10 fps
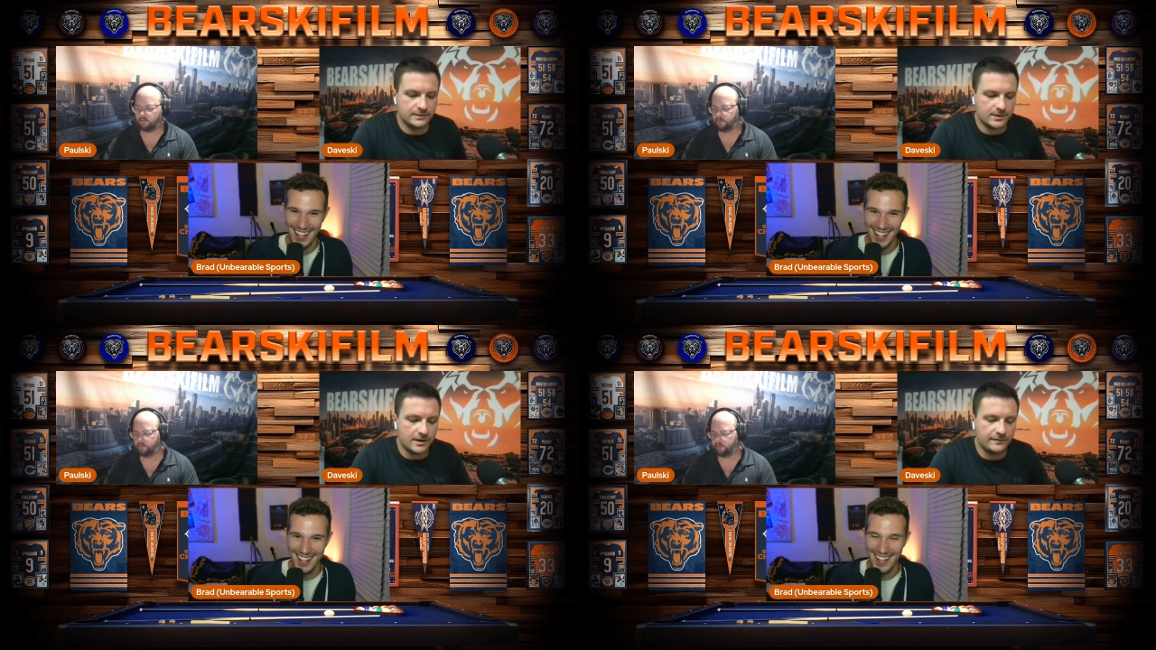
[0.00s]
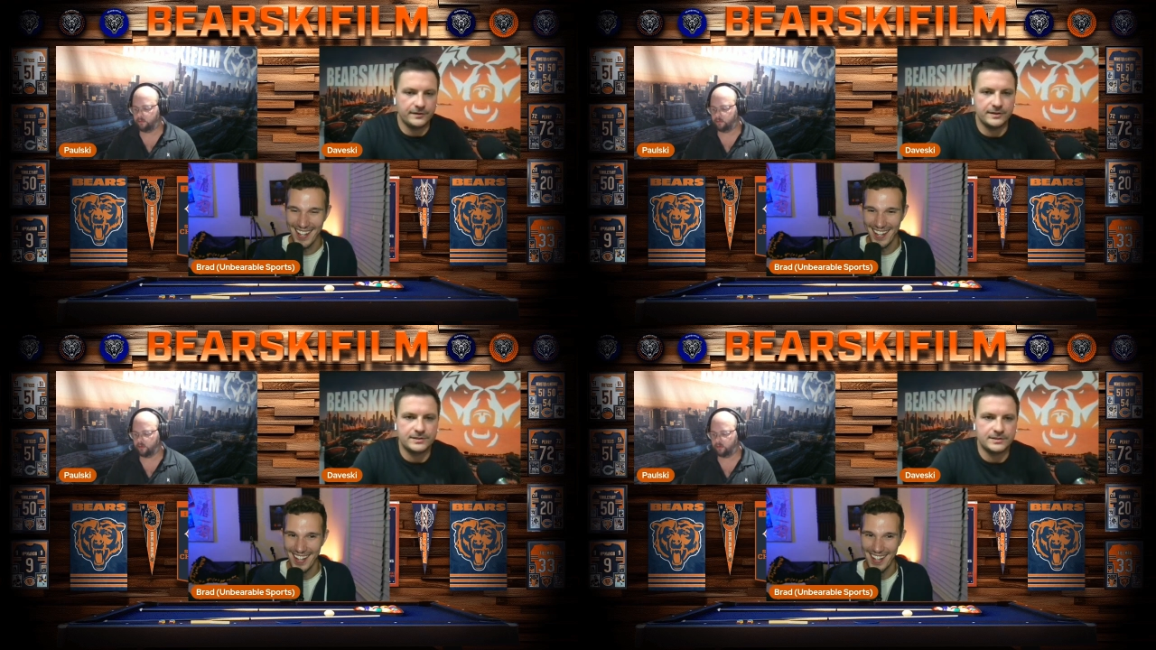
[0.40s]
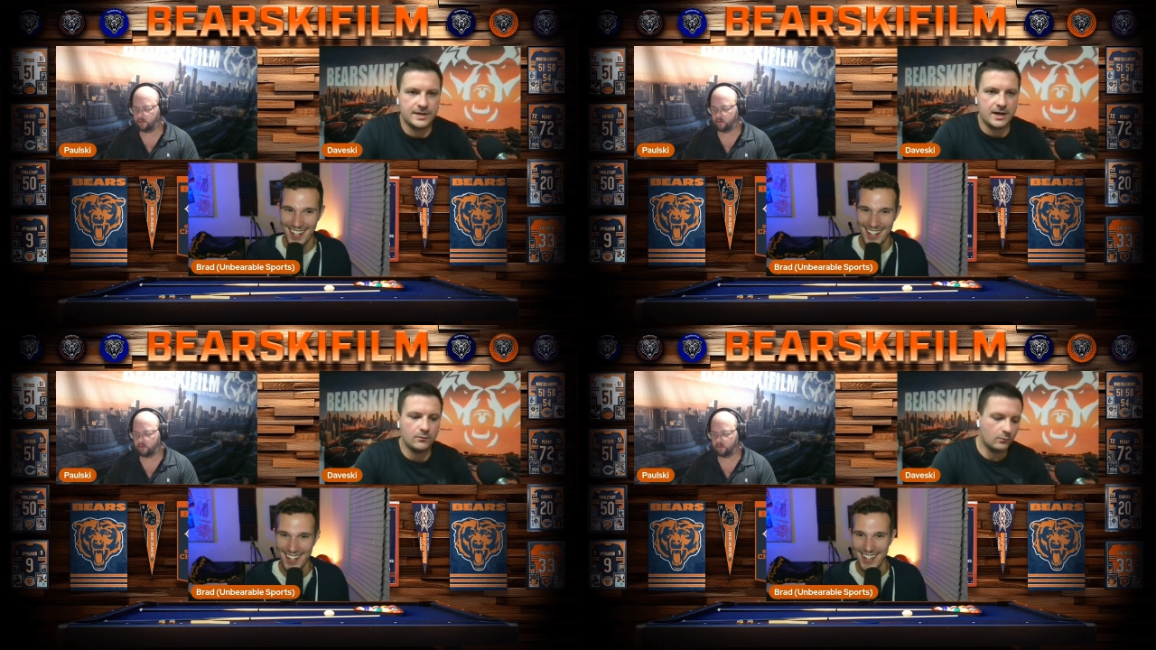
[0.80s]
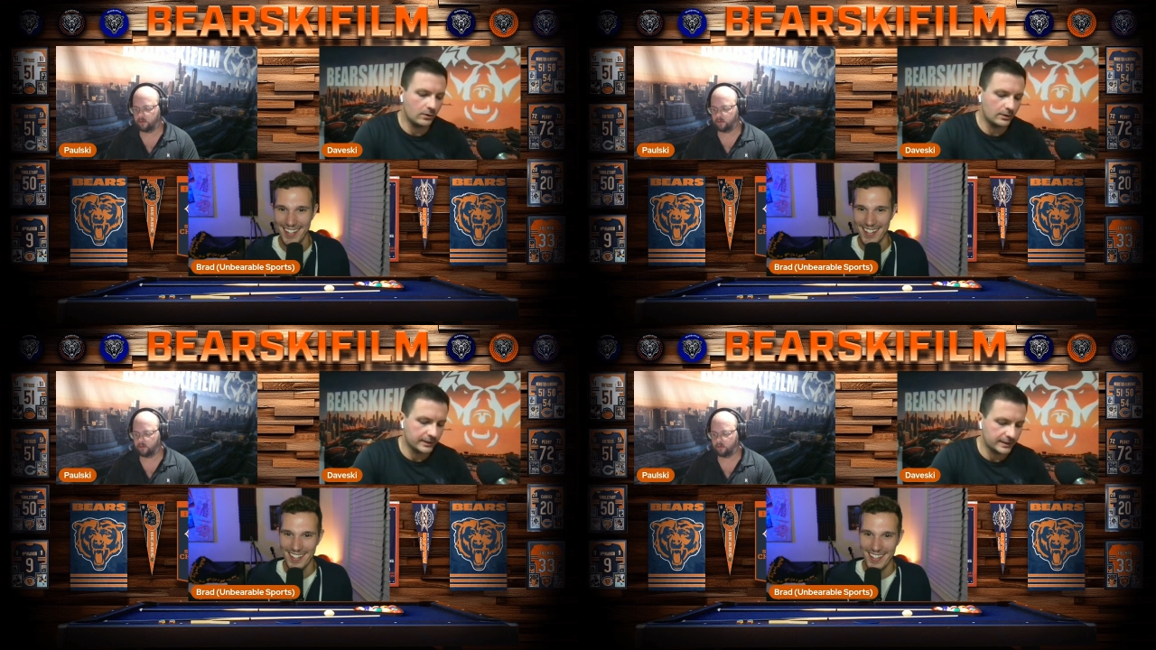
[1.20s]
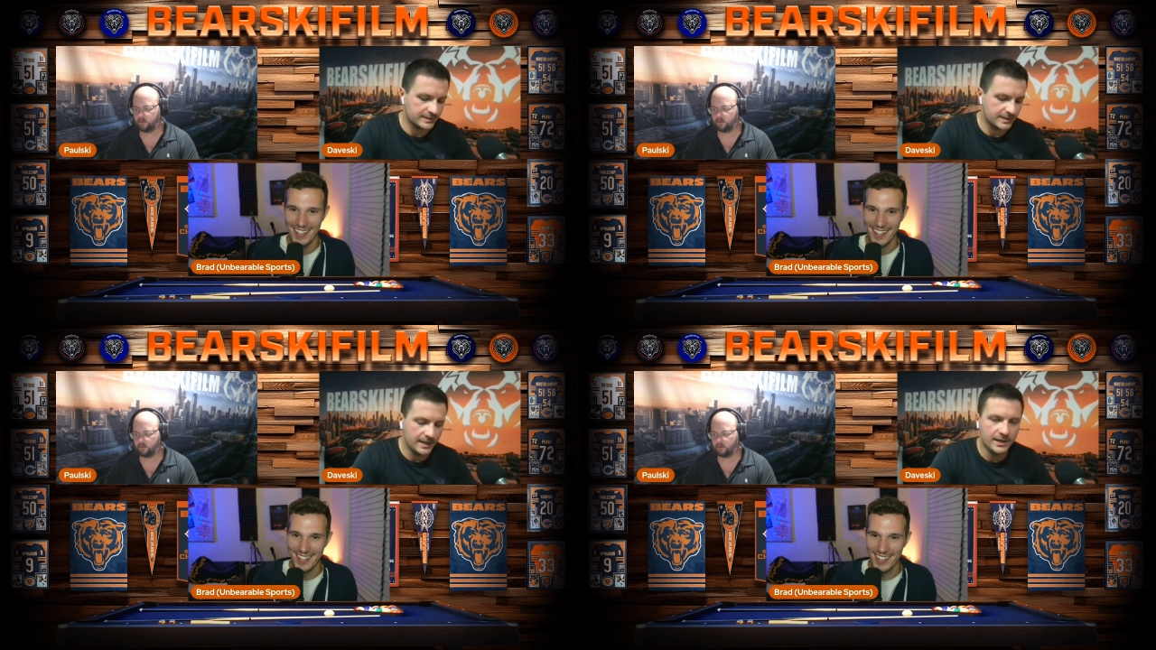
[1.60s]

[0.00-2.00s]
Speaker 1: this offense not work it's